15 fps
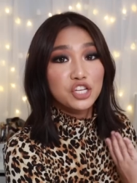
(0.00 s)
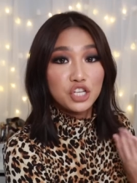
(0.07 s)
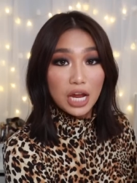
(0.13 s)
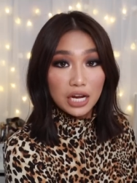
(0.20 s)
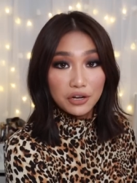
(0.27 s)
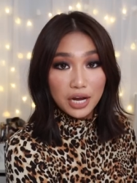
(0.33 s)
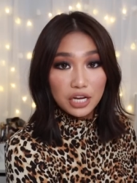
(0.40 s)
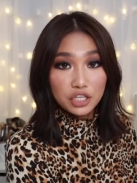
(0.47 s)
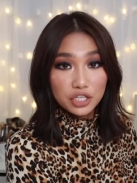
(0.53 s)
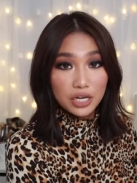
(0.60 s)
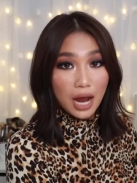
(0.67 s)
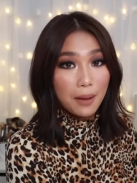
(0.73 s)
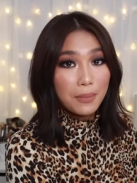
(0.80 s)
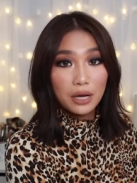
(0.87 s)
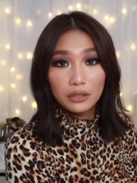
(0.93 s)
shade range
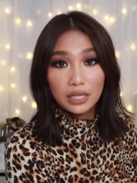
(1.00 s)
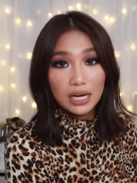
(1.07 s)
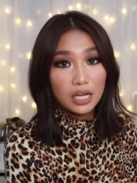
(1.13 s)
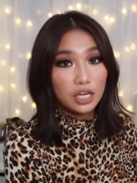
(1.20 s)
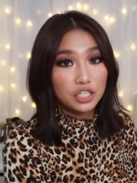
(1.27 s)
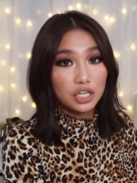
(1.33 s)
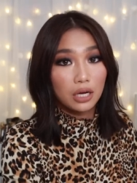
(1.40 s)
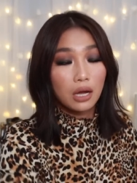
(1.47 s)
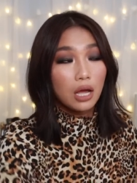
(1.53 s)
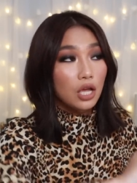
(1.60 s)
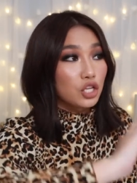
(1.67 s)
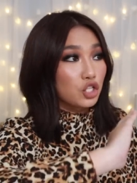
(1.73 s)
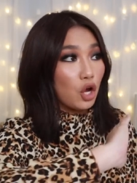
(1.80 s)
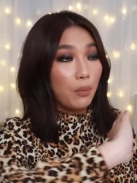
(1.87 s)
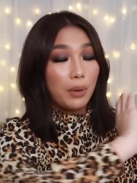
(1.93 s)
niya. Meron talaga siyang
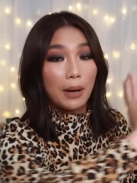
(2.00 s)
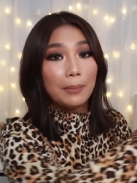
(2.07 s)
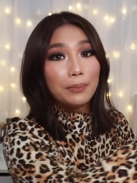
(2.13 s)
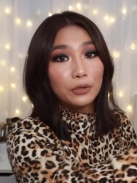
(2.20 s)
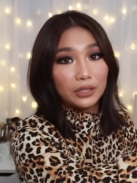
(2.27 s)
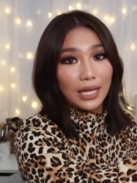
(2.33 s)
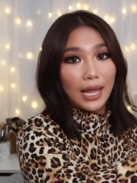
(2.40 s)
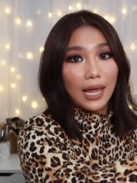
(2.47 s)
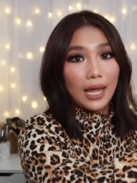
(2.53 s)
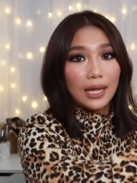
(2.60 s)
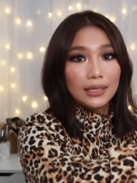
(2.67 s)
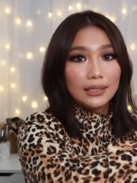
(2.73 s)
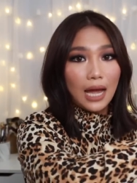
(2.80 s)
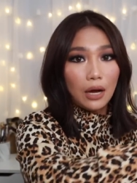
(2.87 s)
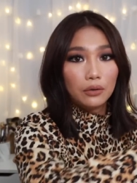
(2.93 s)
sobrang puti
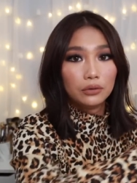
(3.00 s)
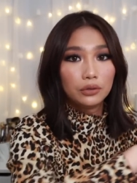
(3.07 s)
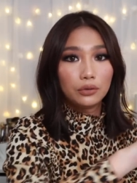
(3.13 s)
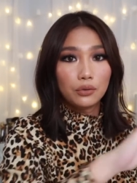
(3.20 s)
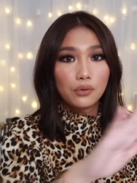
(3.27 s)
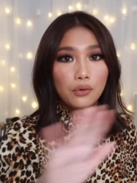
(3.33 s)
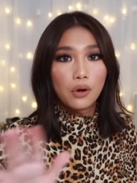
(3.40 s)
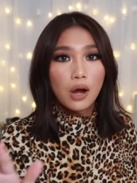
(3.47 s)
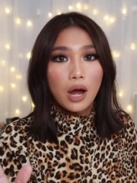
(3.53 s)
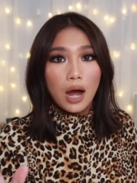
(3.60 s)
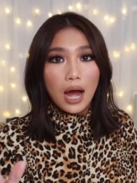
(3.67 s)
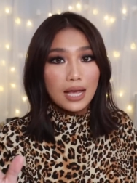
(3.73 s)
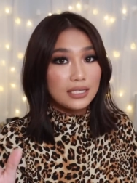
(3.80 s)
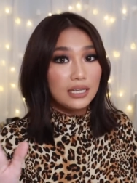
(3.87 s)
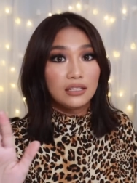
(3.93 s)
down to
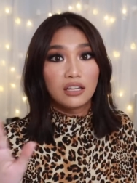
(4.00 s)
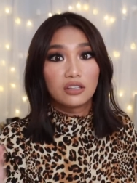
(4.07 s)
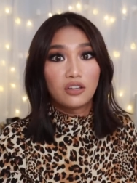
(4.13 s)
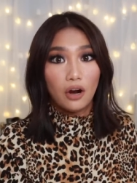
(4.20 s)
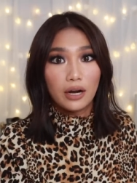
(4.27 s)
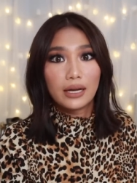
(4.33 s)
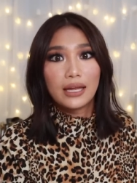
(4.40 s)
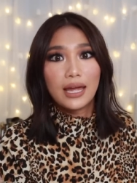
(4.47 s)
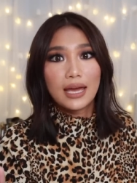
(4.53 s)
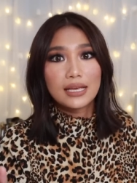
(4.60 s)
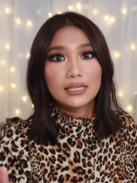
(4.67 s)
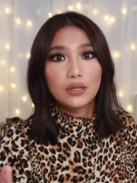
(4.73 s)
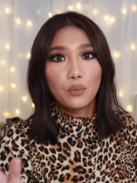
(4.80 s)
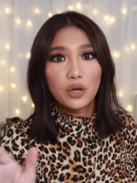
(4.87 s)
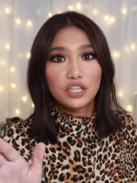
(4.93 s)
as in the
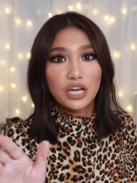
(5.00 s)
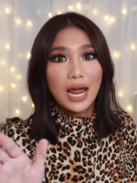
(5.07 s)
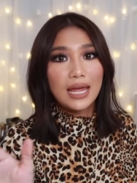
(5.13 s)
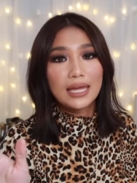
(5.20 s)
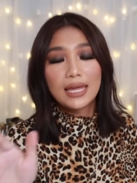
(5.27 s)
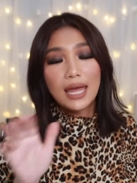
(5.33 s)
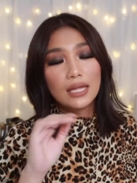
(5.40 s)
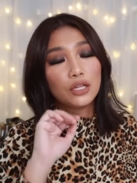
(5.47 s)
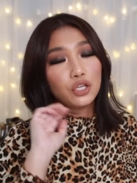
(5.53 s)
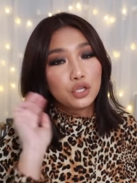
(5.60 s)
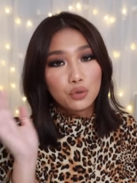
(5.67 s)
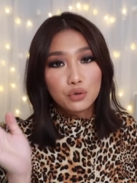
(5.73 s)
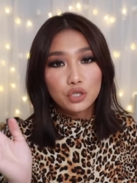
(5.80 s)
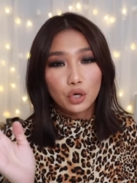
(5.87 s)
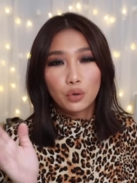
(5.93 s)
darkest, which I can
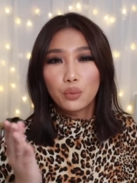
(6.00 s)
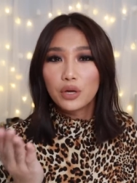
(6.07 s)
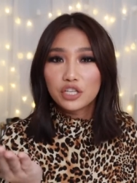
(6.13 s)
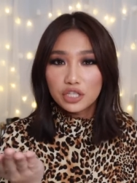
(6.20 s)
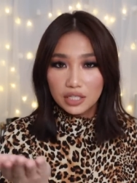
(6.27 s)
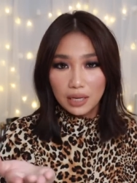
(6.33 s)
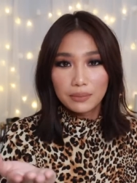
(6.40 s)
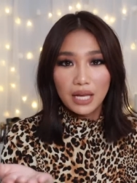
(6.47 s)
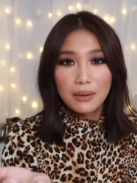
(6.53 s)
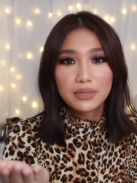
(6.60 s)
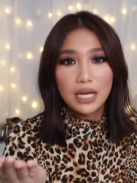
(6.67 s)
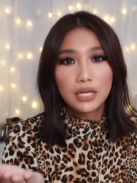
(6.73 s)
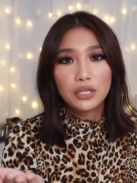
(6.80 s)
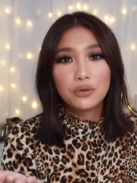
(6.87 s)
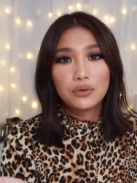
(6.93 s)
use or which sometimes
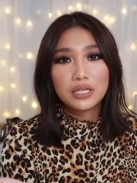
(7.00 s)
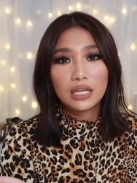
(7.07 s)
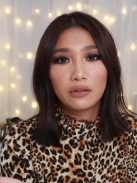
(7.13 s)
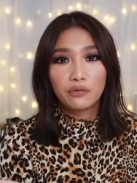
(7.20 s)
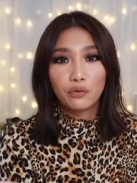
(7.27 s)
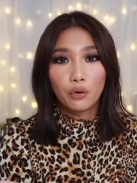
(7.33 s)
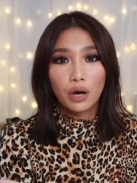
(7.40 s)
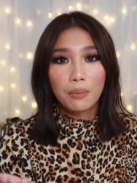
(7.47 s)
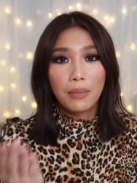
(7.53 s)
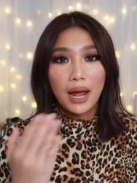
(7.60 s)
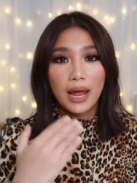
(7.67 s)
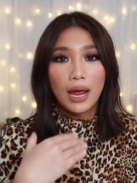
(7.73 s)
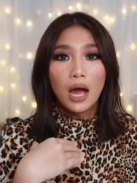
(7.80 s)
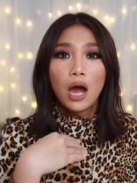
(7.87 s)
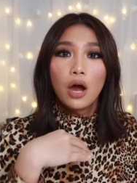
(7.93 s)
I use it for
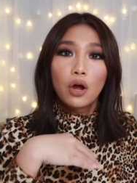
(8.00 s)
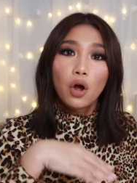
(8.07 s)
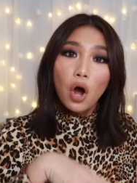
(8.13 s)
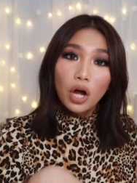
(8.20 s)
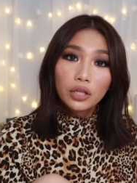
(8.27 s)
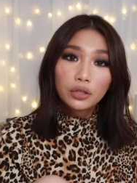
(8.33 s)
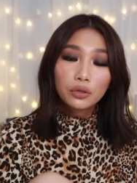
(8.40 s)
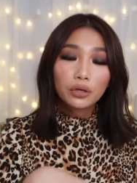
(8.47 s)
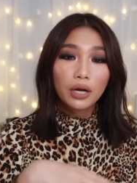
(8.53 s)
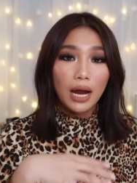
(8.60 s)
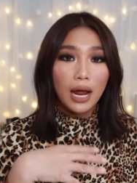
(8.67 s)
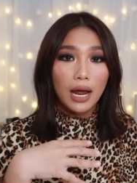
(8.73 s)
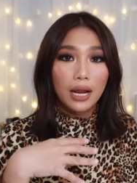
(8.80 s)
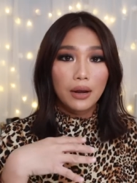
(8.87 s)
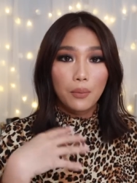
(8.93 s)
my contour
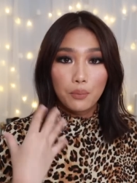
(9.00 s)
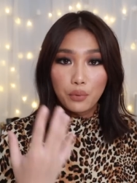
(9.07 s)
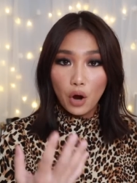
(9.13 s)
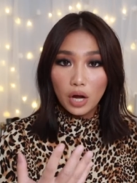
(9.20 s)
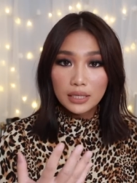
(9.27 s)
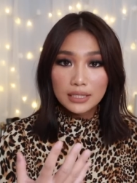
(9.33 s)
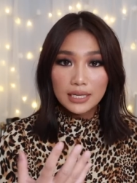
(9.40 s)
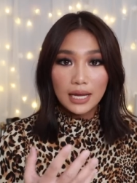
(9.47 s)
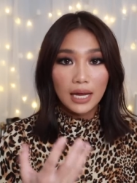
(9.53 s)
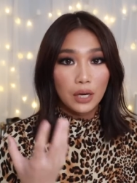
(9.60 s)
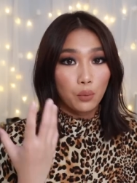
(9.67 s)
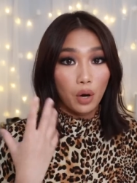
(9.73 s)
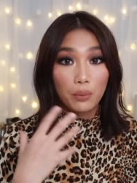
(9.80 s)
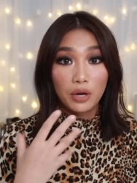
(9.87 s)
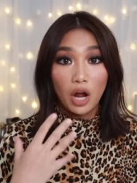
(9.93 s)
and bronzing and
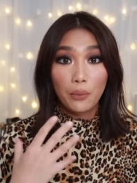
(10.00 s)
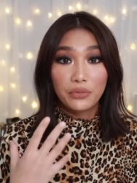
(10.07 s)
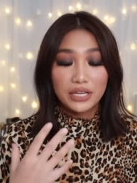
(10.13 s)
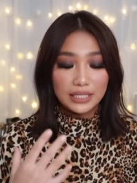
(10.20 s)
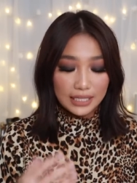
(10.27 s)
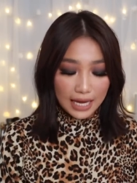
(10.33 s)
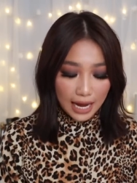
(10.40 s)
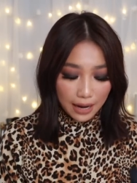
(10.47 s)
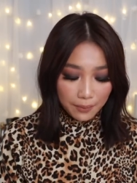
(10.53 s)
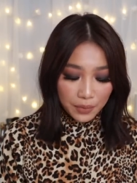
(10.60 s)
warming up the skin.